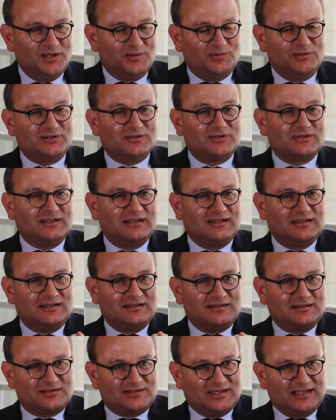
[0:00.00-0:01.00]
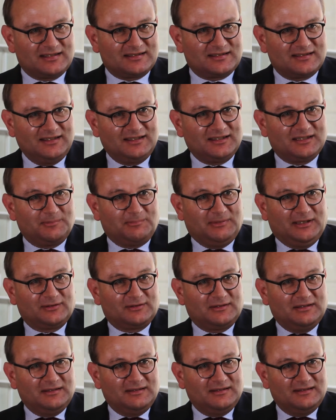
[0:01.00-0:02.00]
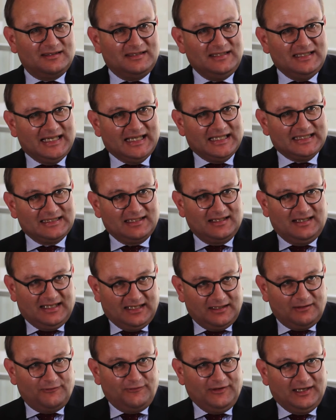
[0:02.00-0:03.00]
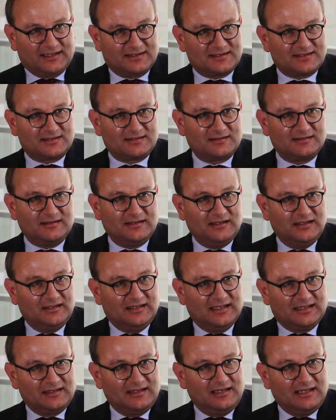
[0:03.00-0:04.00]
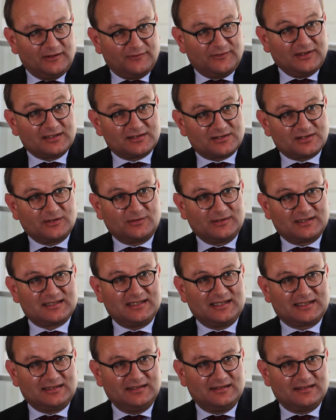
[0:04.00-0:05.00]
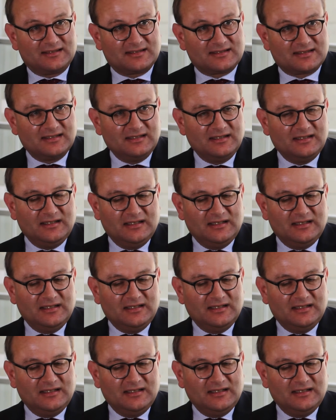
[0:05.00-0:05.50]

We should just think about the underlying facts. And the underlying facts show exactly this.